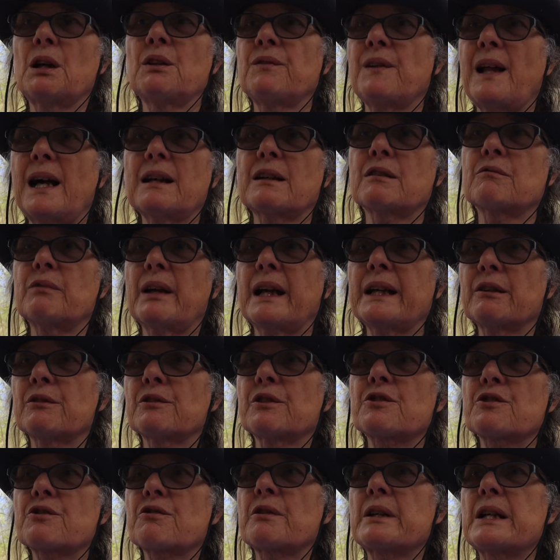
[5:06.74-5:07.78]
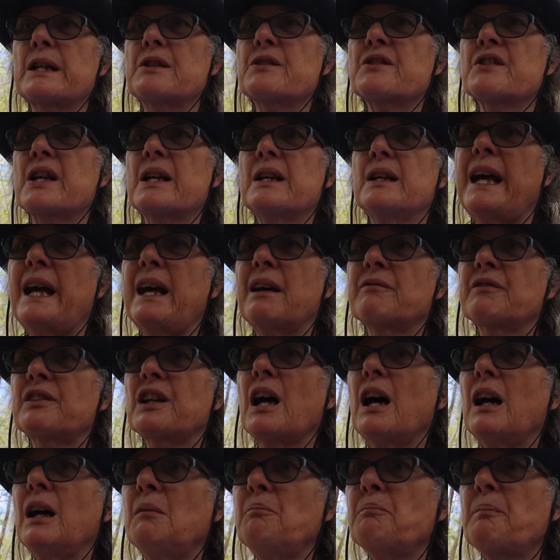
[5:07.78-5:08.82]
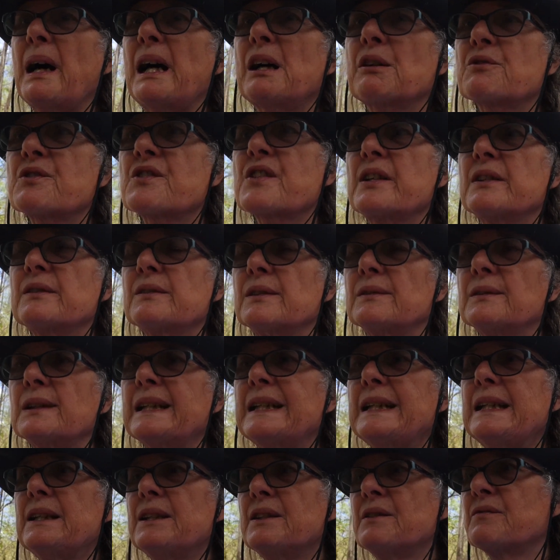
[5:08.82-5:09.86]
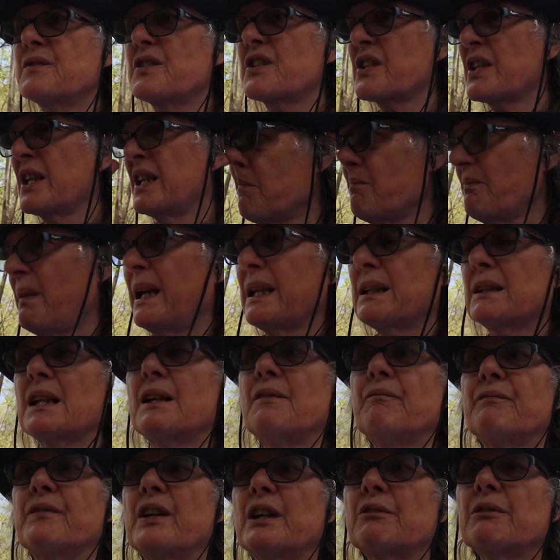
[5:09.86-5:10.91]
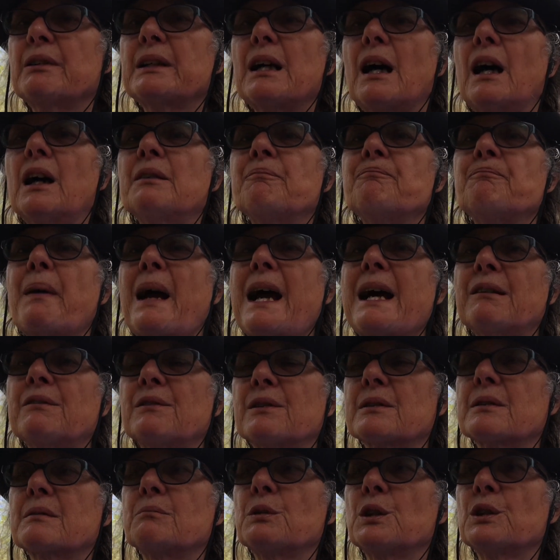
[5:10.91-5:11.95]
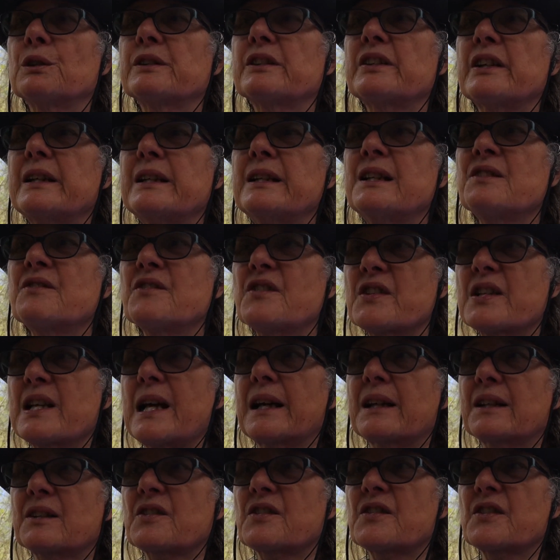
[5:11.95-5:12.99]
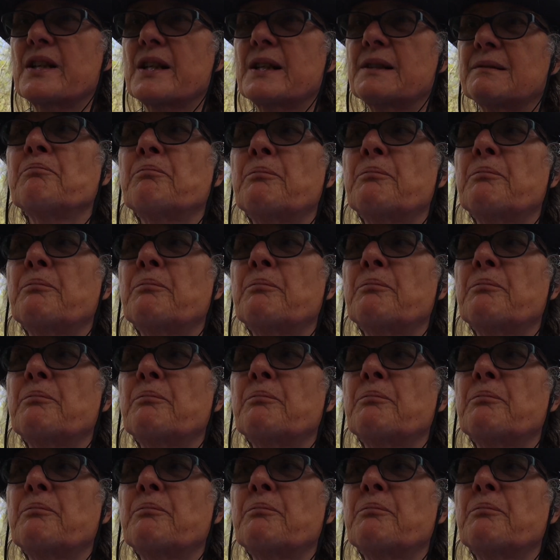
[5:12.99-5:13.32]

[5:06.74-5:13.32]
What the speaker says: A lot of regular trees have compounds in the leaves that make them very unpalatable to insects,